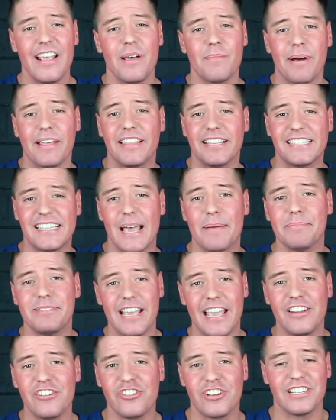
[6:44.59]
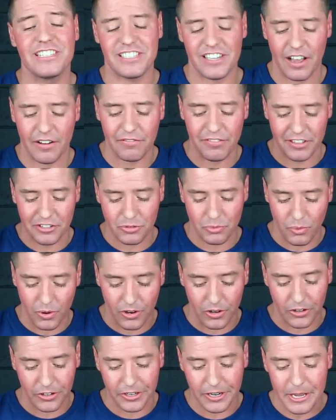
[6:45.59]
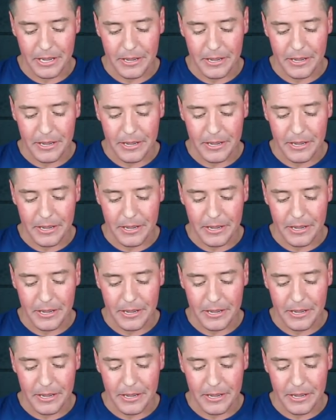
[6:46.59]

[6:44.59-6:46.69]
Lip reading: by the temptations of this world.